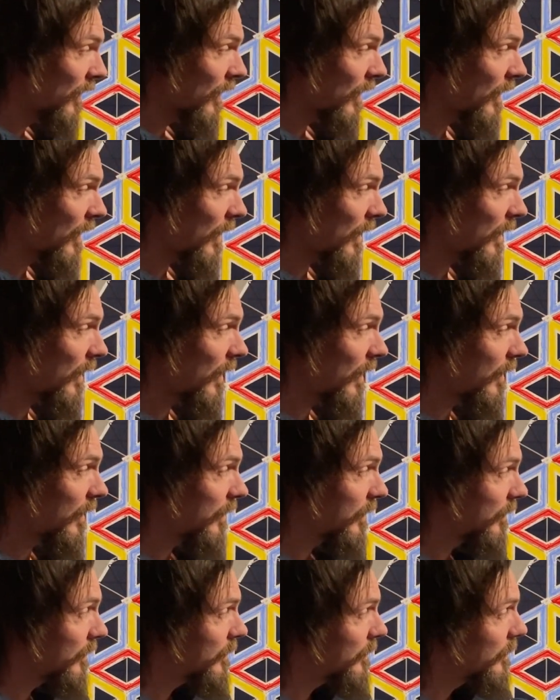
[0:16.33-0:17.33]
I
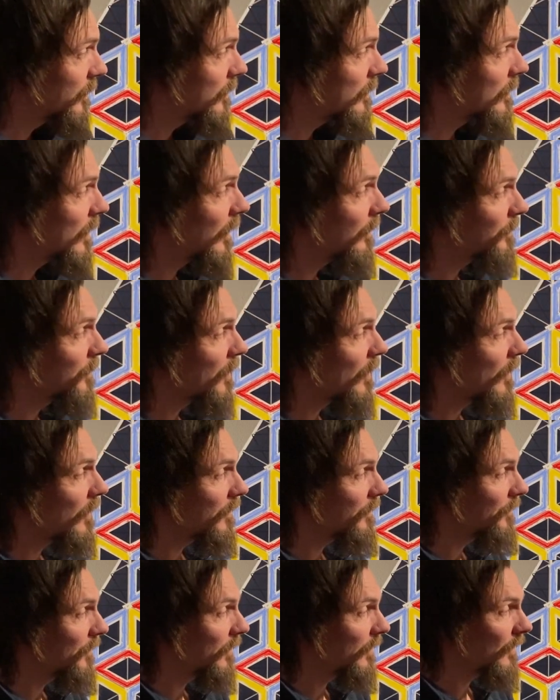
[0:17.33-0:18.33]
had taped
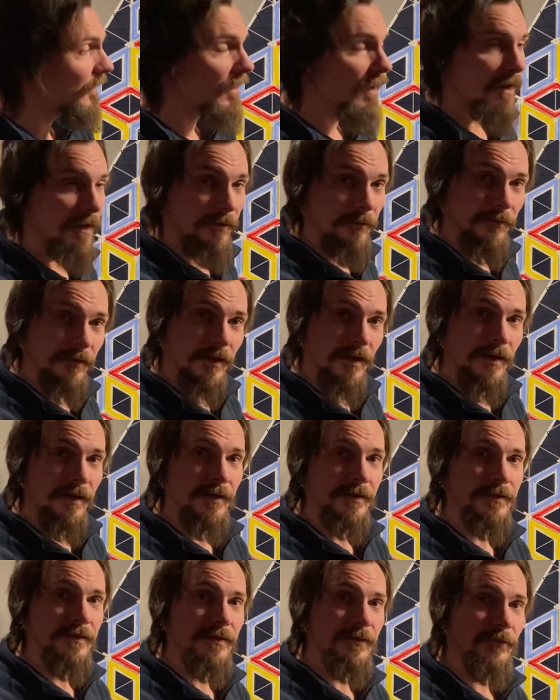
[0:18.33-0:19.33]
off the
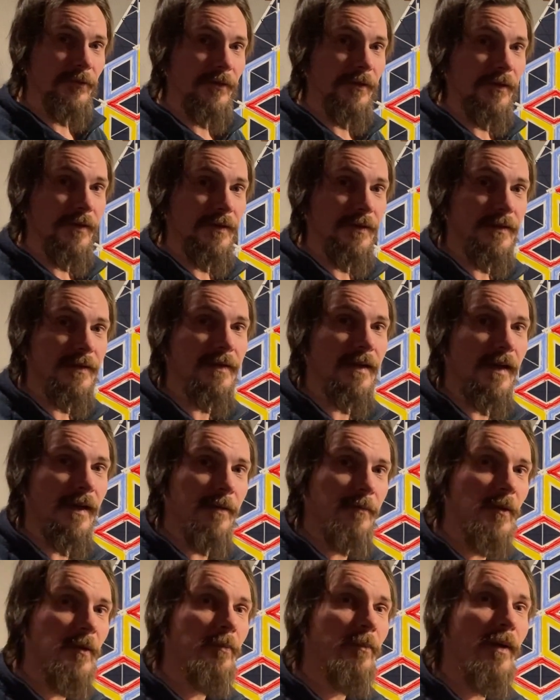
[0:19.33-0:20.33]
outlines for this
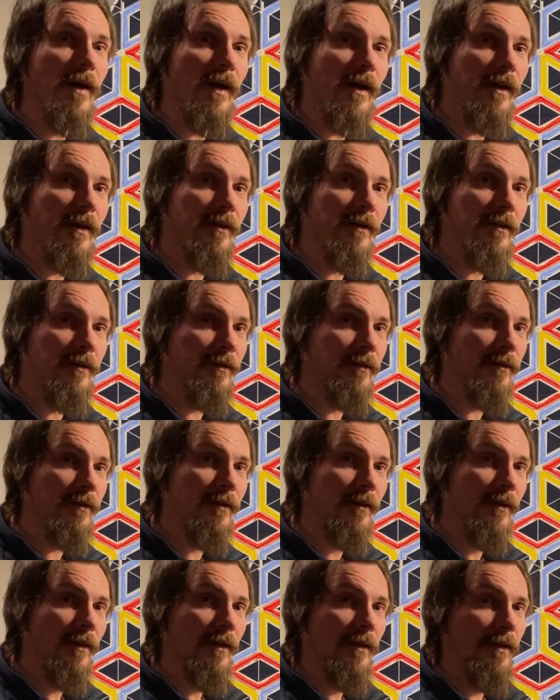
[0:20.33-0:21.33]
diamond pattern,
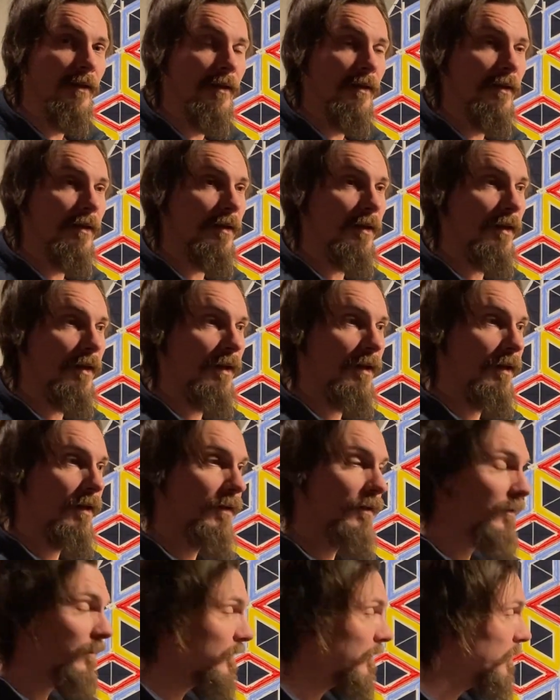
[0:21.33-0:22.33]

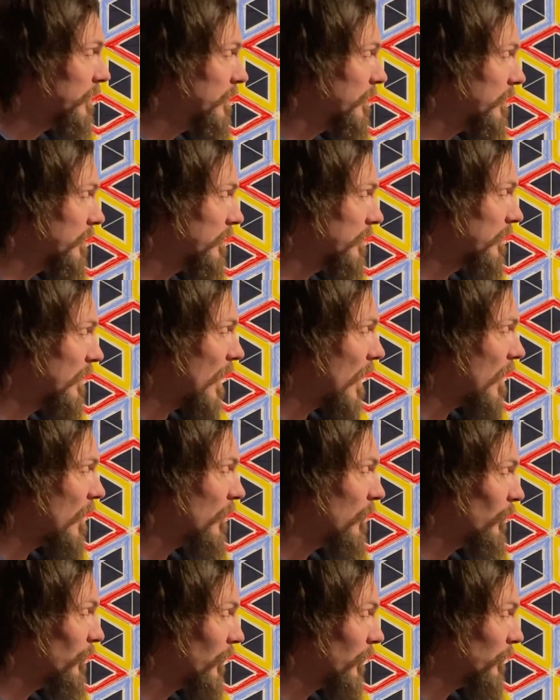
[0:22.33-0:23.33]
and
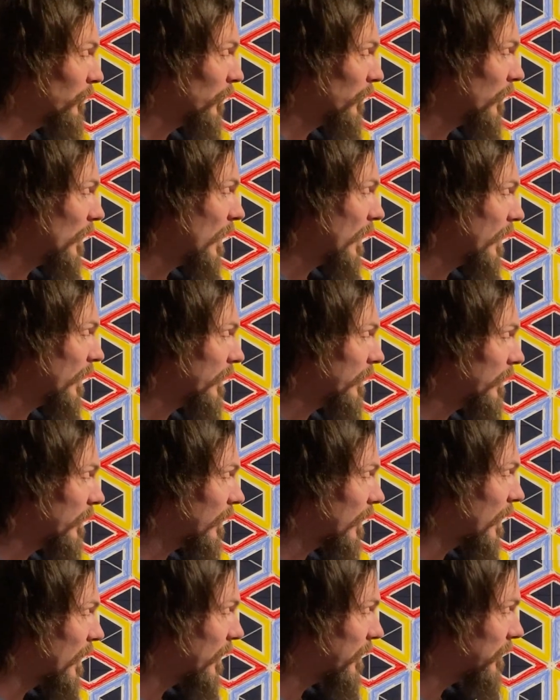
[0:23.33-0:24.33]
now where we're at,
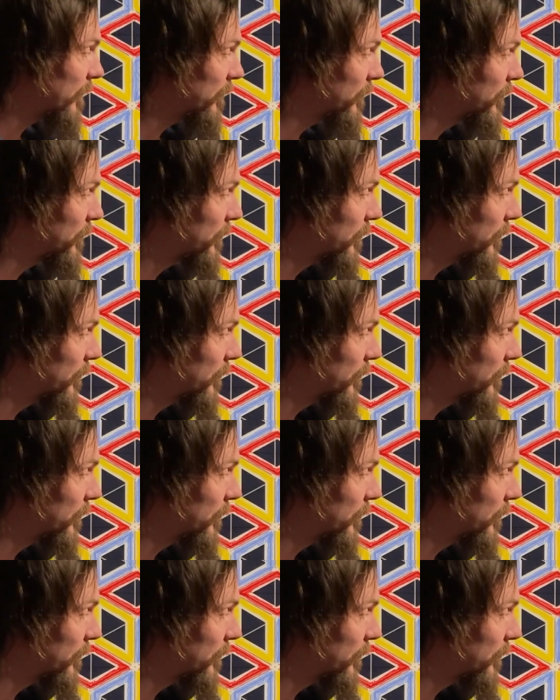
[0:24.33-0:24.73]
I've